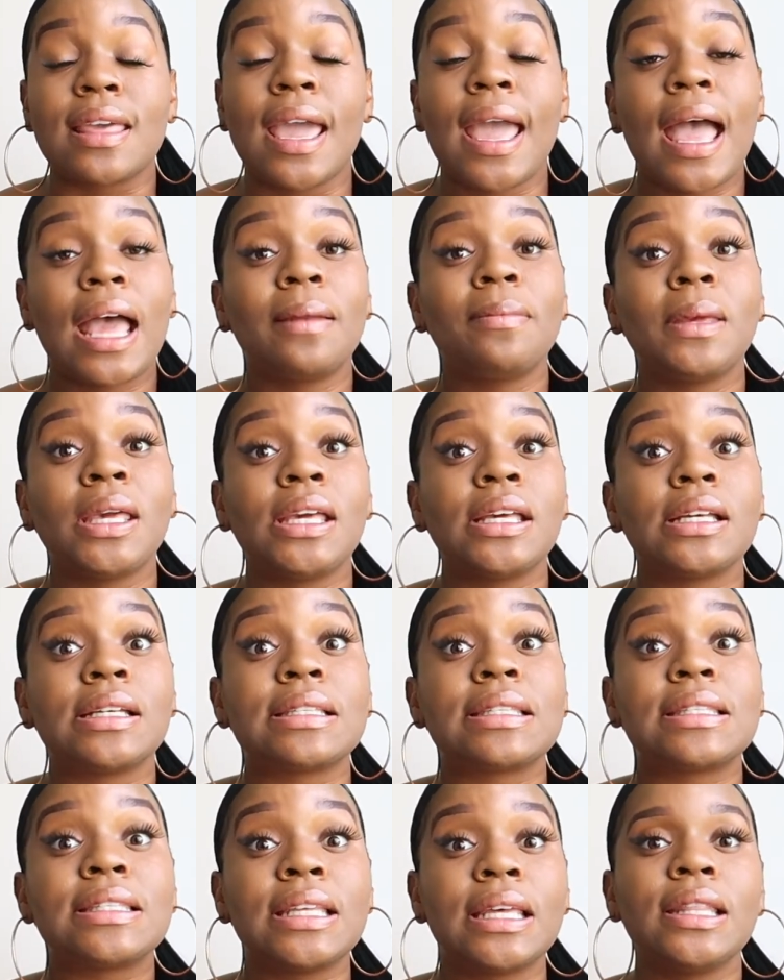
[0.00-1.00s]
They had me
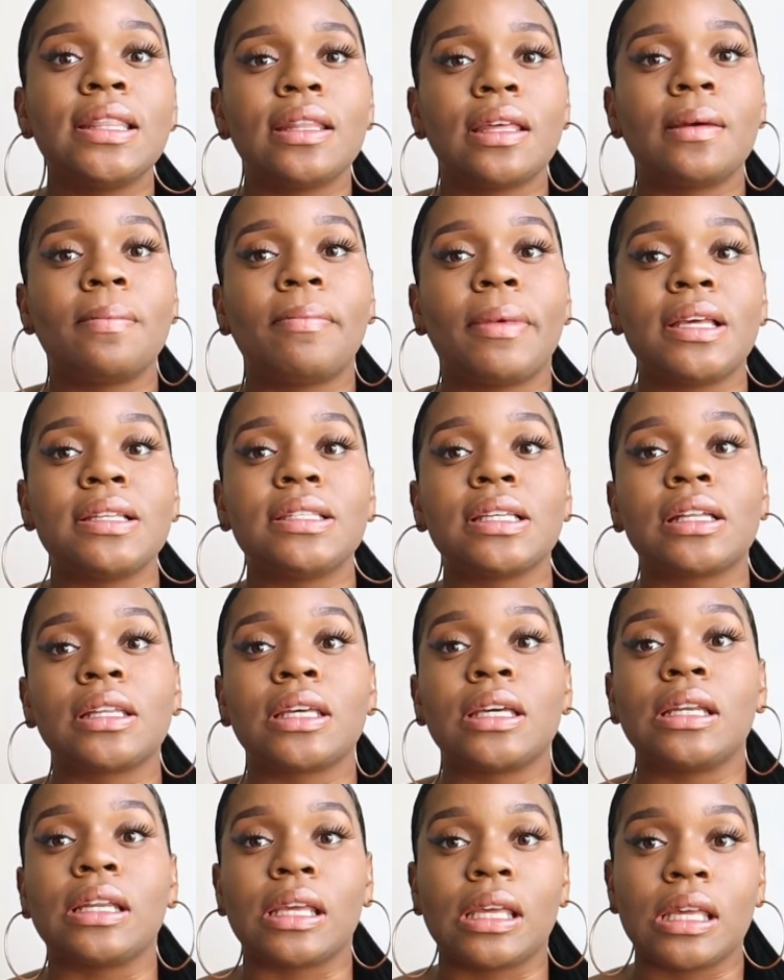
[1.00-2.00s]
send them
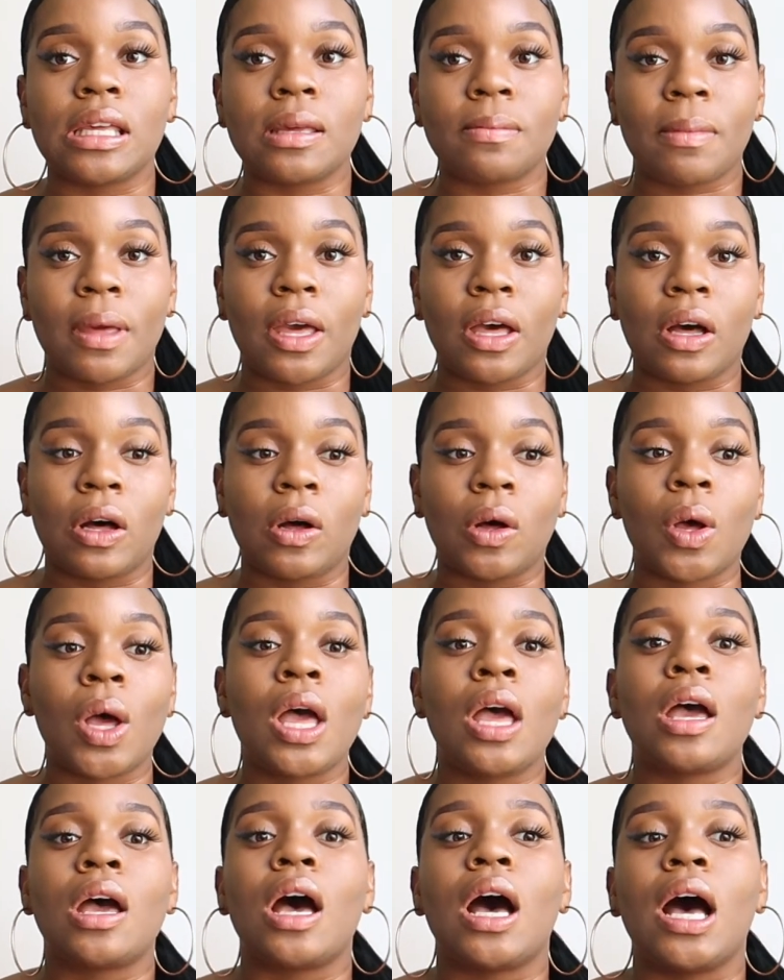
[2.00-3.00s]
basically an email
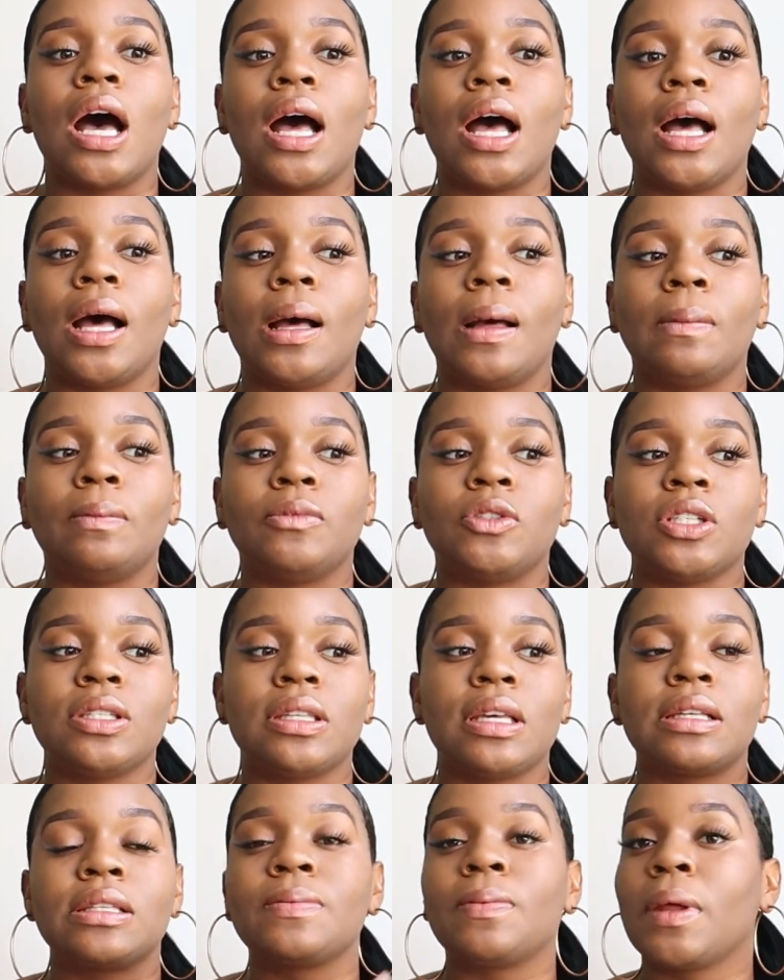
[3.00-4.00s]

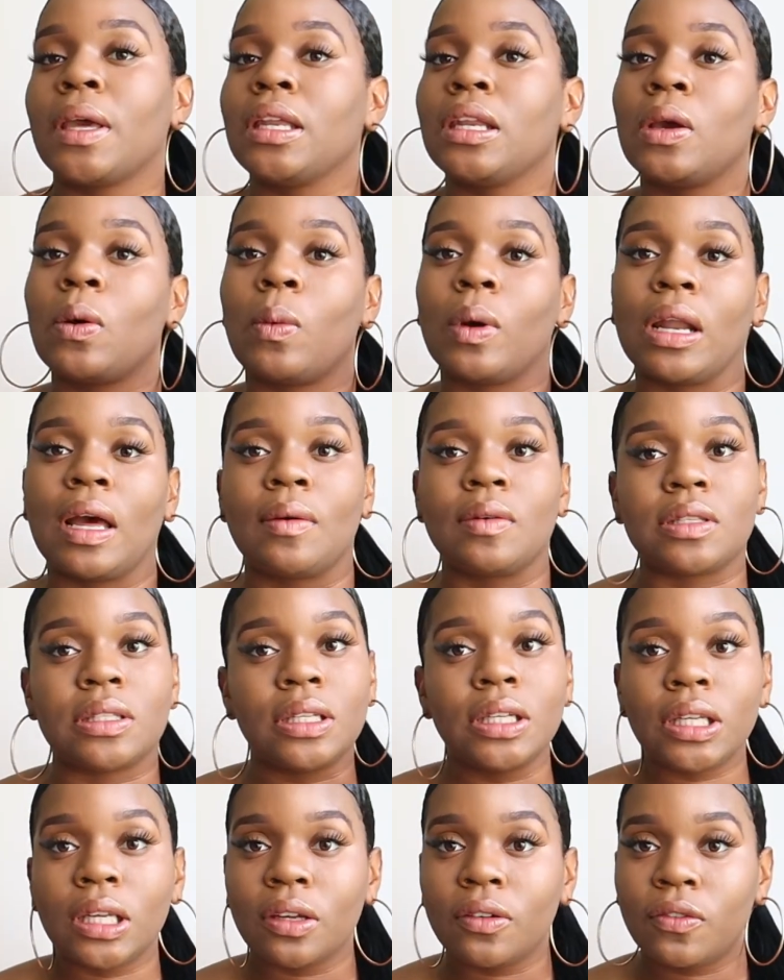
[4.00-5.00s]
just explaining what I was
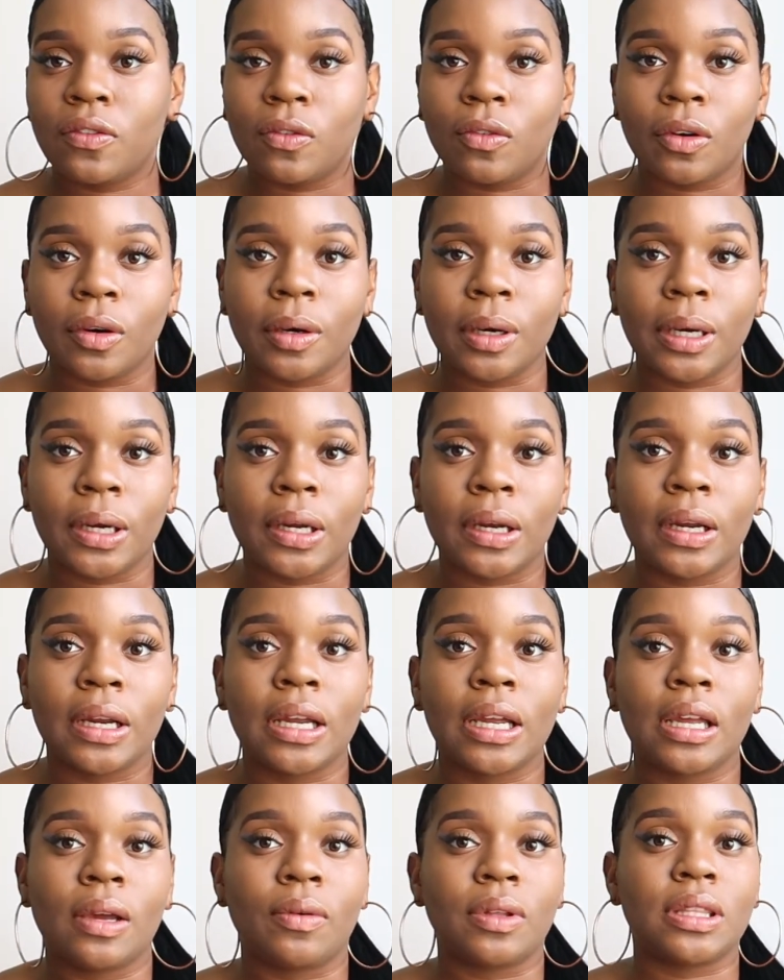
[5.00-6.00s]
looking for
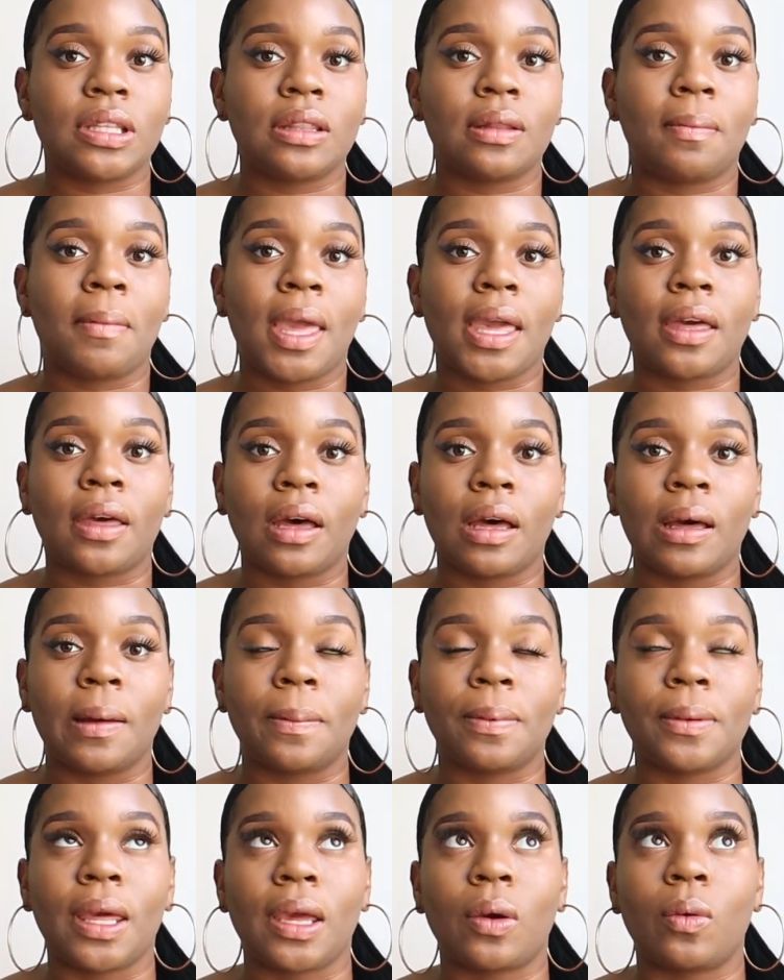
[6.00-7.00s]
within the
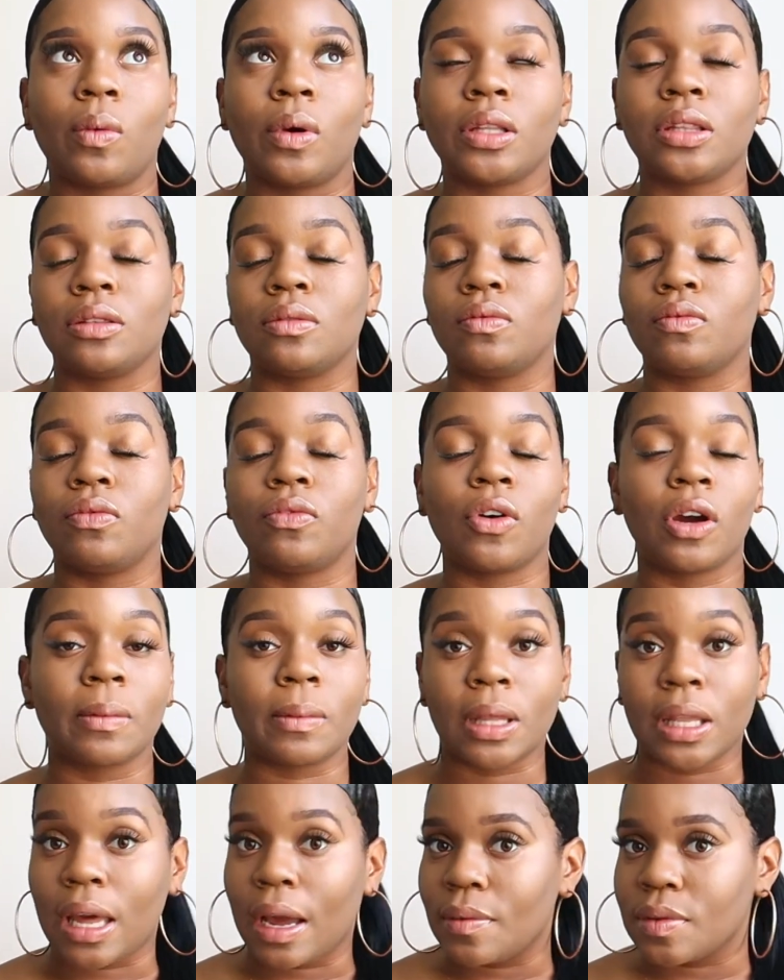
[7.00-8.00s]
makeup, like what
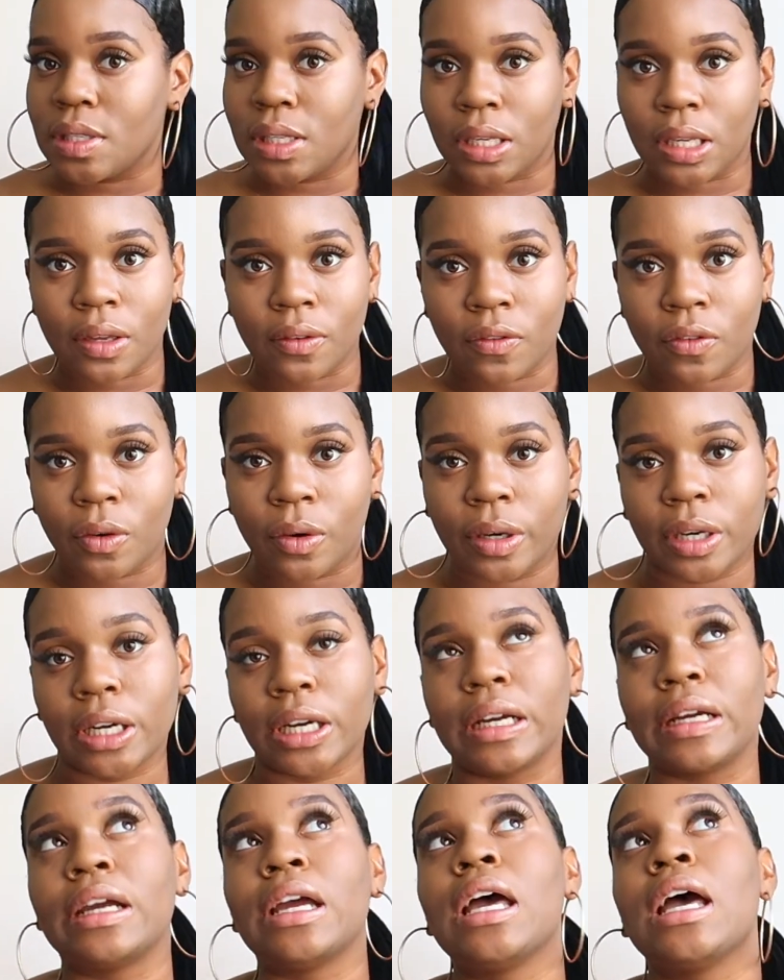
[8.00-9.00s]
formula I was looking
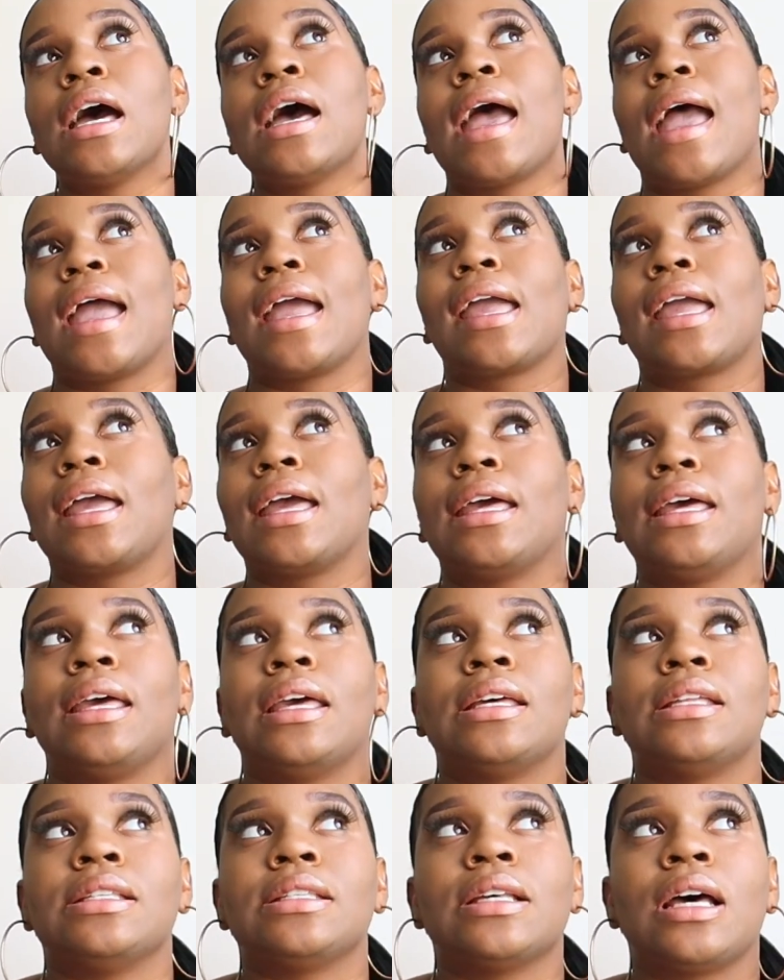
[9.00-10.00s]
for,
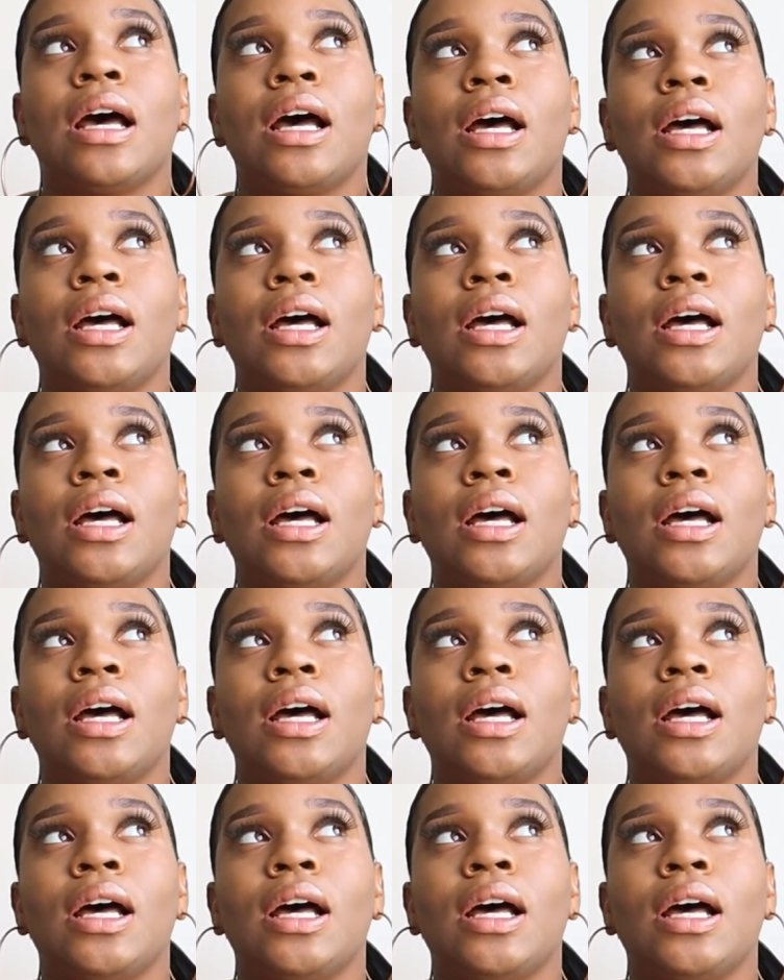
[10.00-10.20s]
and